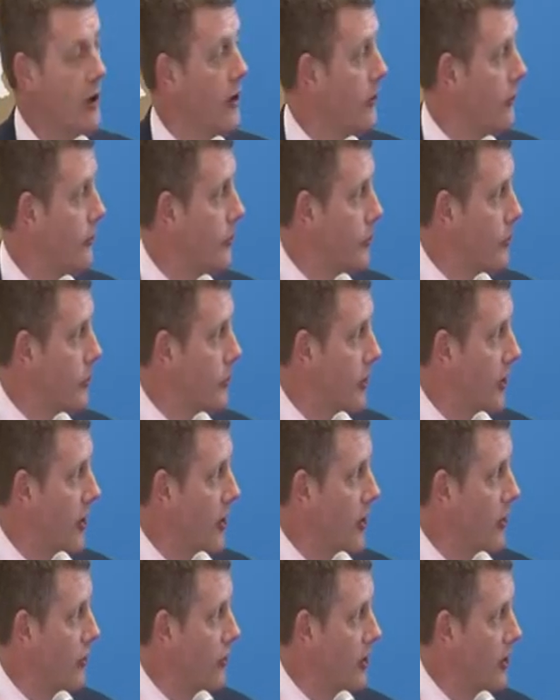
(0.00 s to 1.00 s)
Faulty
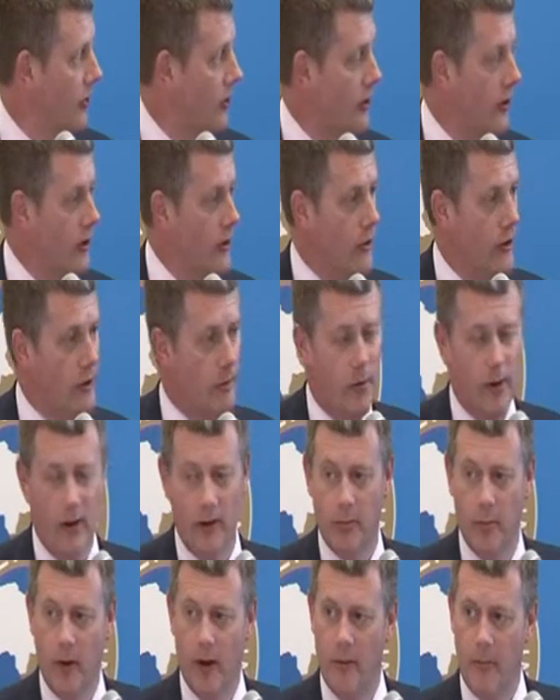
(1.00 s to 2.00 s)
part is excluded, but
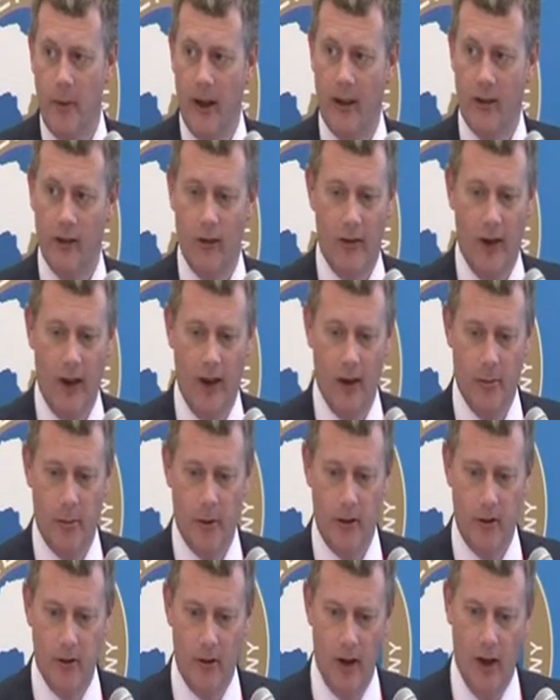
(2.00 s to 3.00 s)
there's buybacks
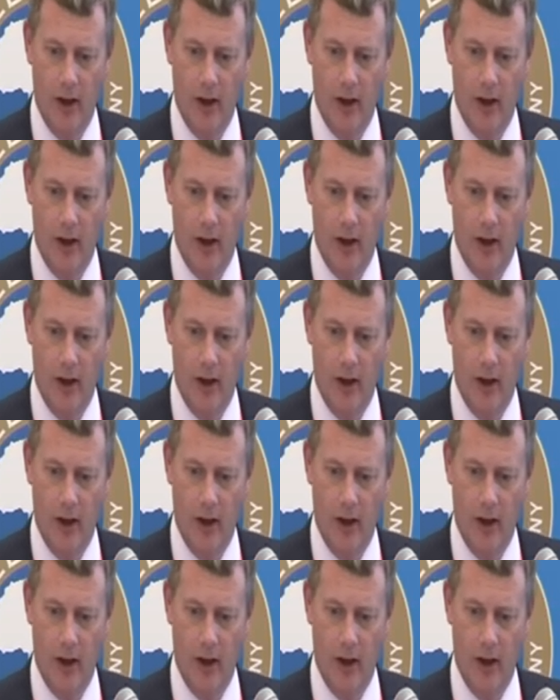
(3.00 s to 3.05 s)
available.